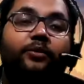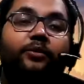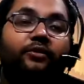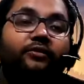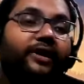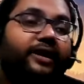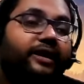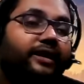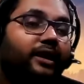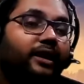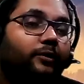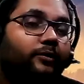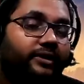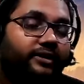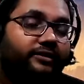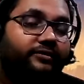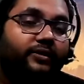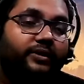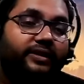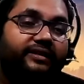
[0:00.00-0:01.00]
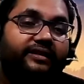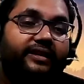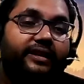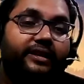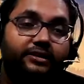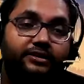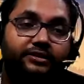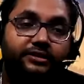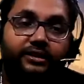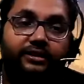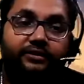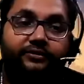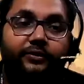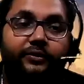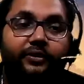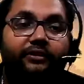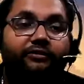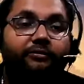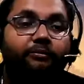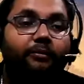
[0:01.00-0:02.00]
provide an outlet for this energy if
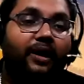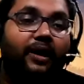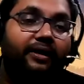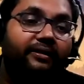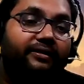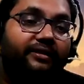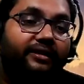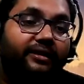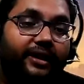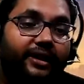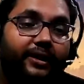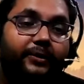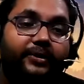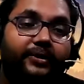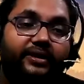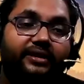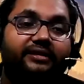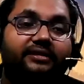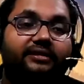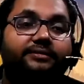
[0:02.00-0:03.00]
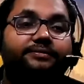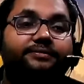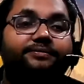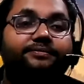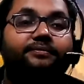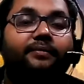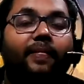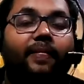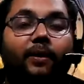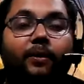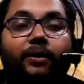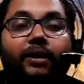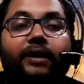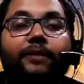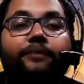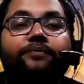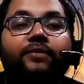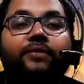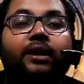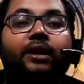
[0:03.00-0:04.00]
you have Mars in Aries.
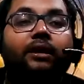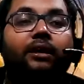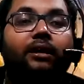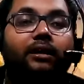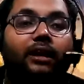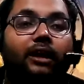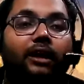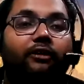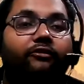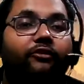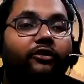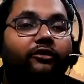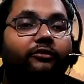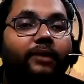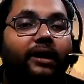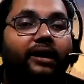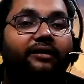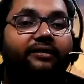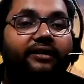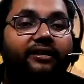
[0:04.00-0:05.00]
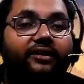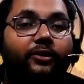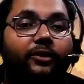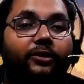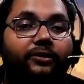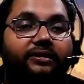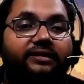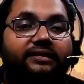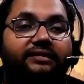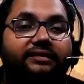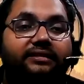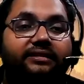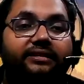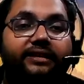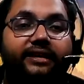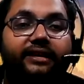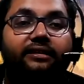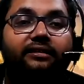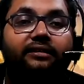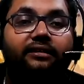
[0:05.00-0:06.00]
Okay, now if you have Mars in Taurus,
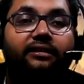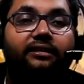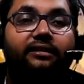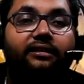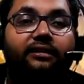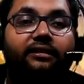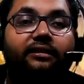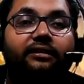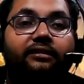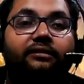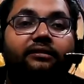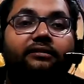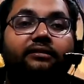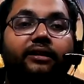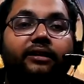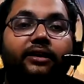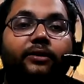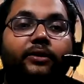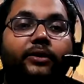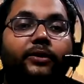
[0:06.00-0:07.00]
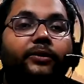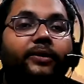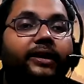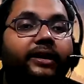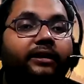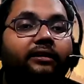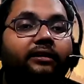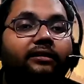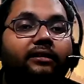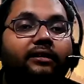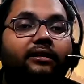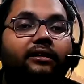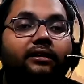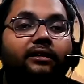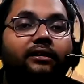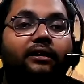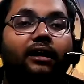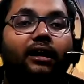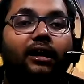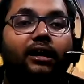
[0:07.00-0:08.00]
then uh, you know you need
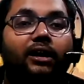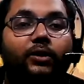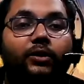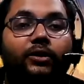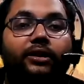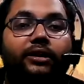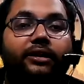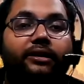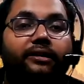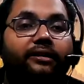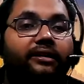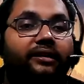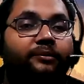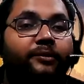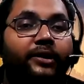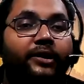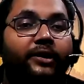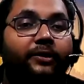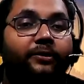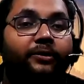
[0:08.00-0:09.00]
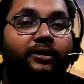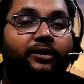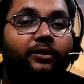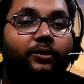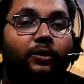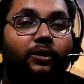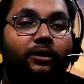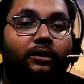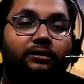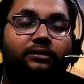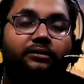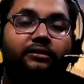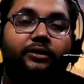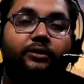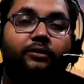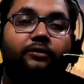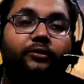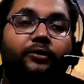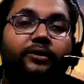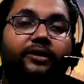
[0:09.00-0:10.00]
a good earthly material goal.
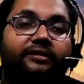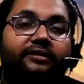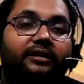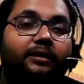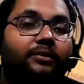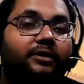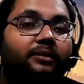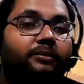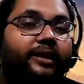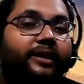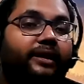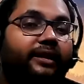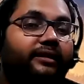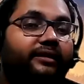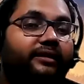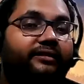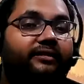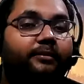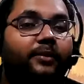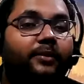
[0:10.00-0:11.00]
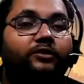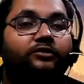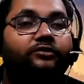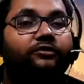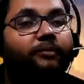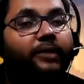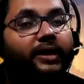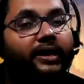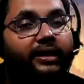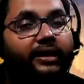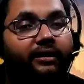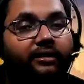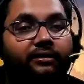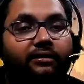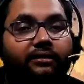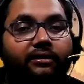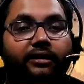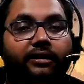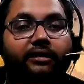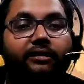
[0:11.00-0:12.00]
You know, for example, making this amount of money
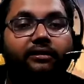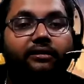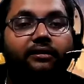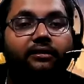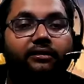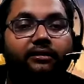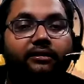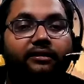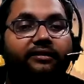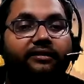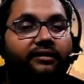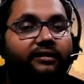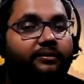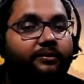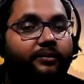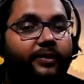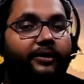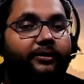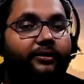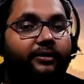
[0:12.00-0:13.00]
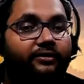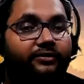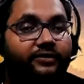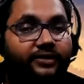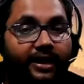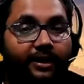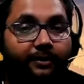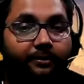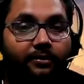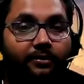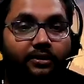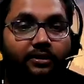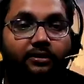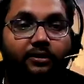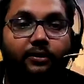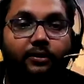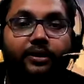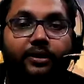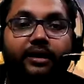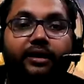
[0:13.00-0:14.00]
in this period of time
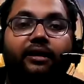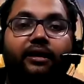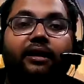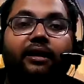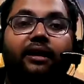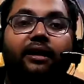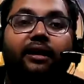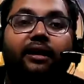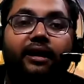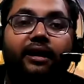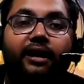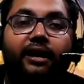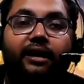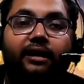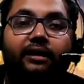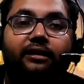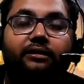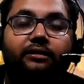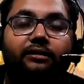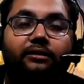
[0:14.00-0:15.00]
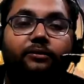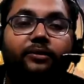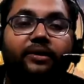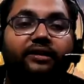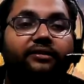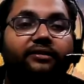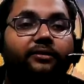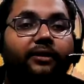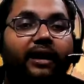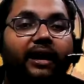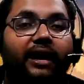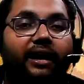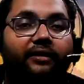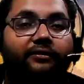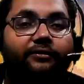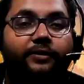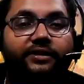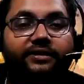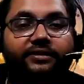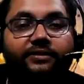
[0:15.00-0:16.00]
okay and uh, once you
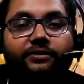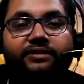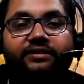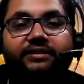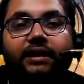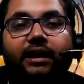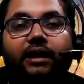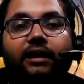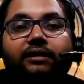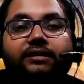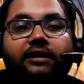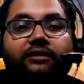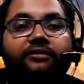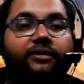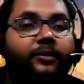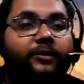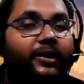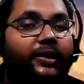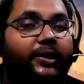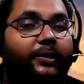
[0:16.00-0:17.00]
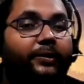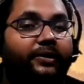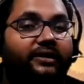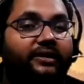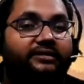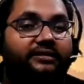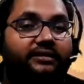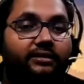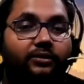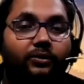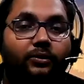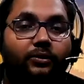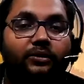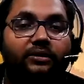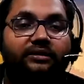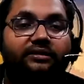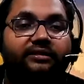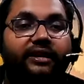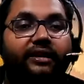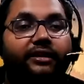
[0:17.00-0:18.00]
have once you start having materialistic
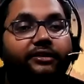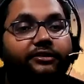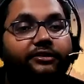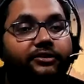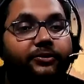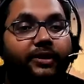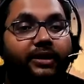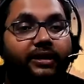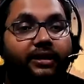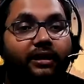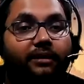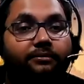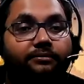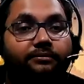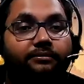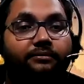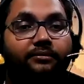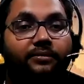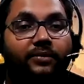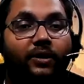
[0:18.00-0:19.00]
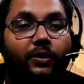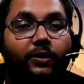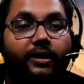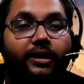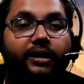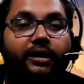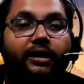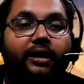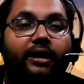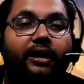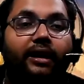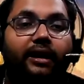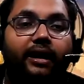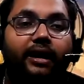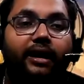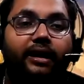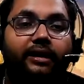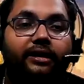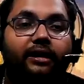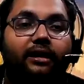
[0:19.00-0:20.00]
goals energy will come okay
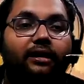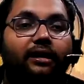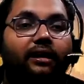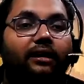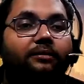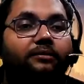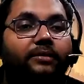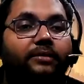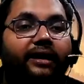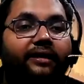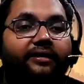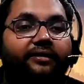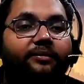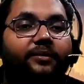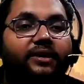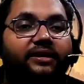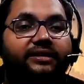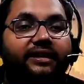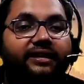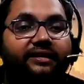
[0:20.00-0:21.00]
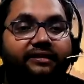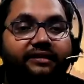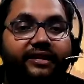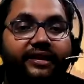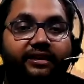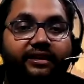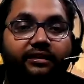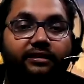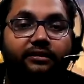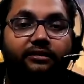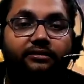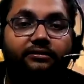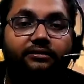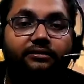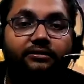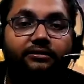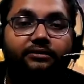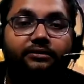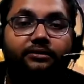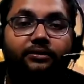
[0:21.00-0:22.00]
and it'll come as much as needed
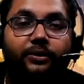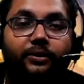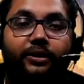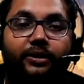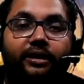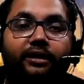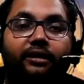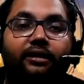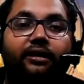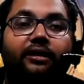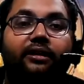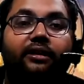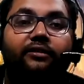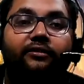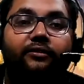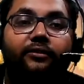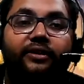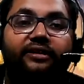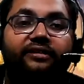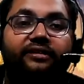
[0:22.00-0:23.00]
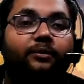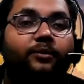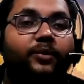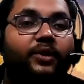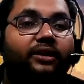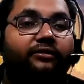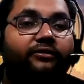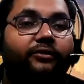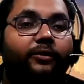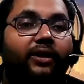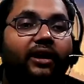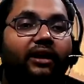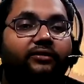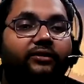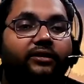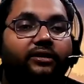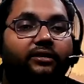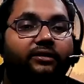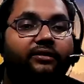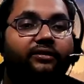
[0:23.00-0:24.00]
okay for example if you
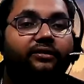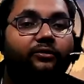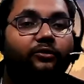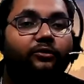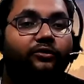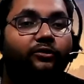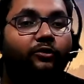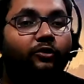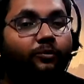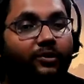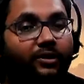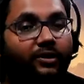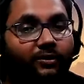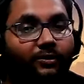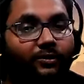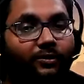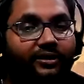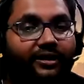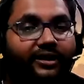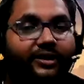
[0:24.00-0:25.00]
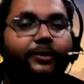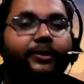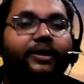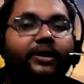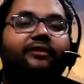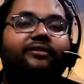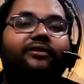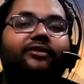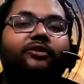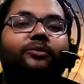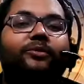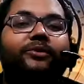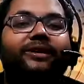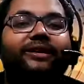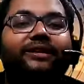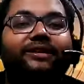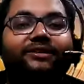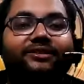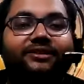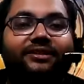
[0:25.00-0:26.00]
have a super goal then you'll have super
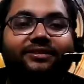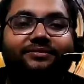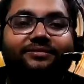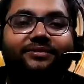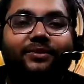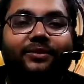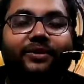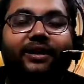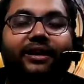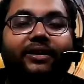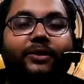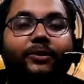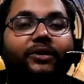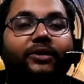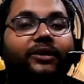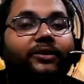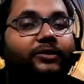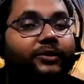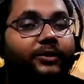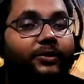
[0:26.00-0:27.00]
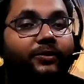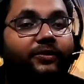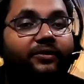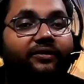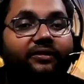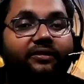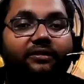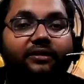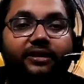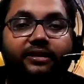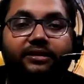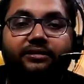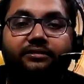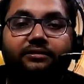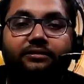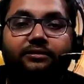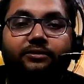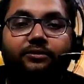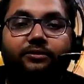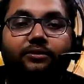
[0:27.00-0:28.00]
energy okay and you need to use it
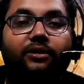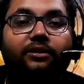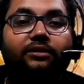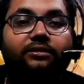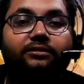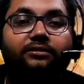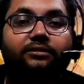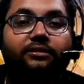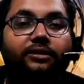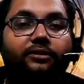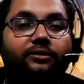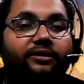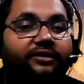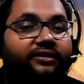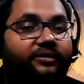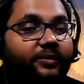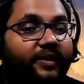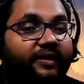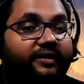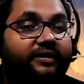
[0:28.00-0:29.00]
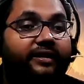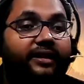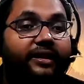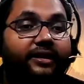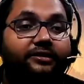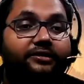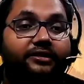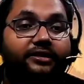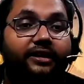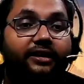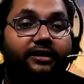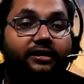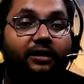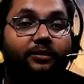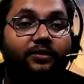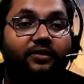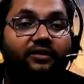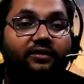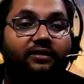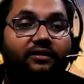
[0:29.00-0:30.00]
do not you know dismiss that energy that
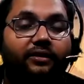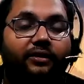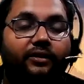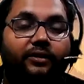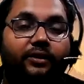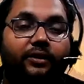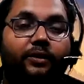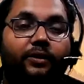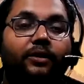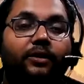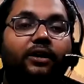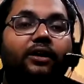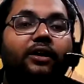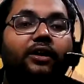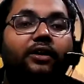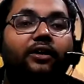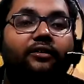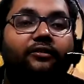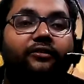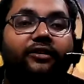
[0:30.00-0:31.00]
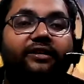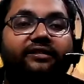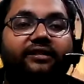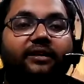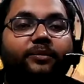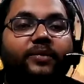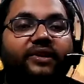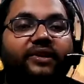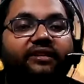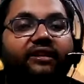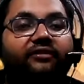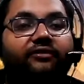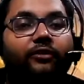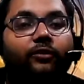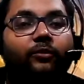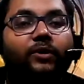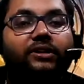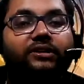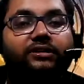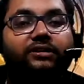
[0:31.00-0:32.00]
comes you know for example say if
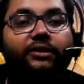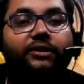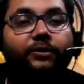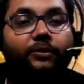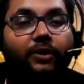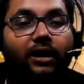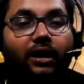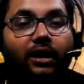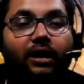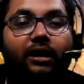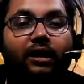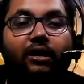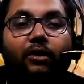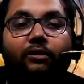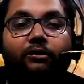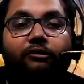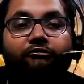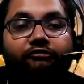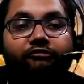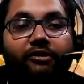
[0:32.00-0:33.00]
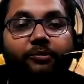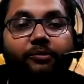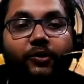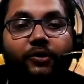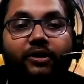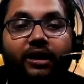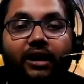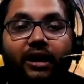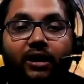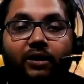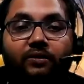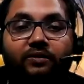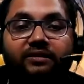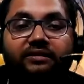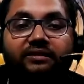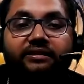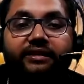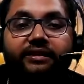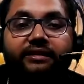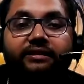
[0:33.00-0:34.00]
you want a new car or a trip or a
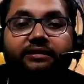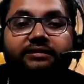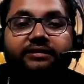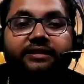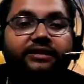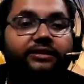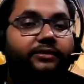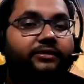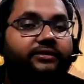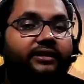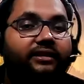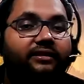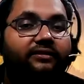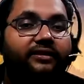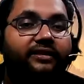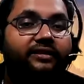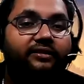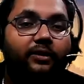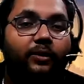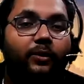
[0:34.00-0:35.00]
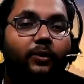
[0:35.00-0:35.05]
house then set yourself this